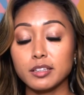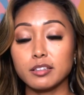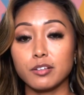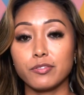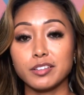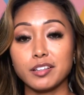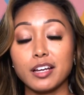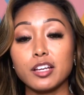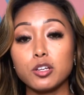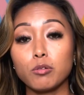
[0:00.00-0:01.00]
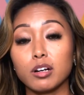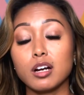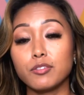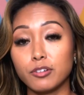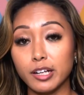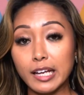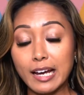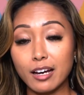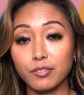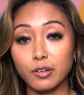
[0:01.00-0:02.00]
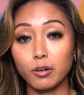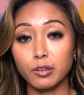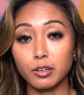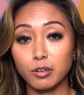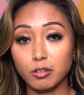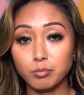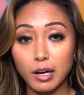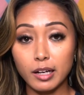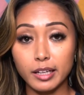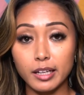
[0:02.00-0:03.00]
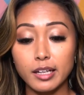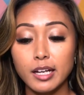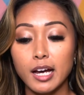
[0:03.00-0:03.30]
The difference is that you are covering it out of your own pocket.